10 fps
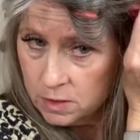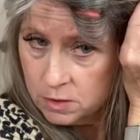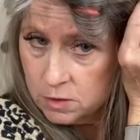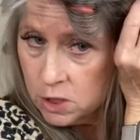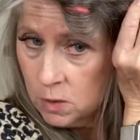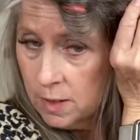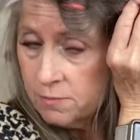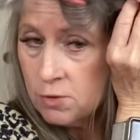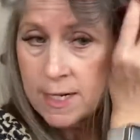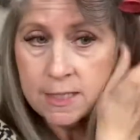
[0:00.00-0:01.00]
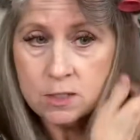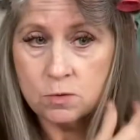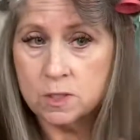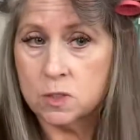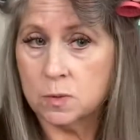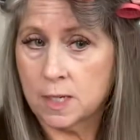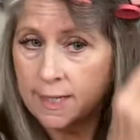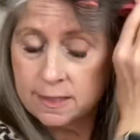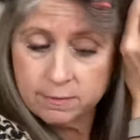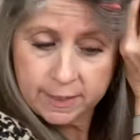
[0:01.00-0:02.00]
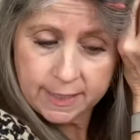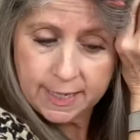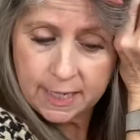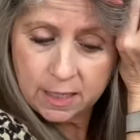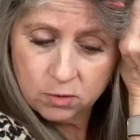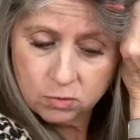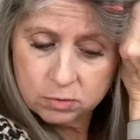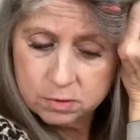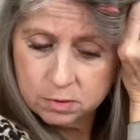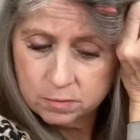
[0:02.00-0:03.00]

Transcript: So I've tried to do this one kind of at an angle.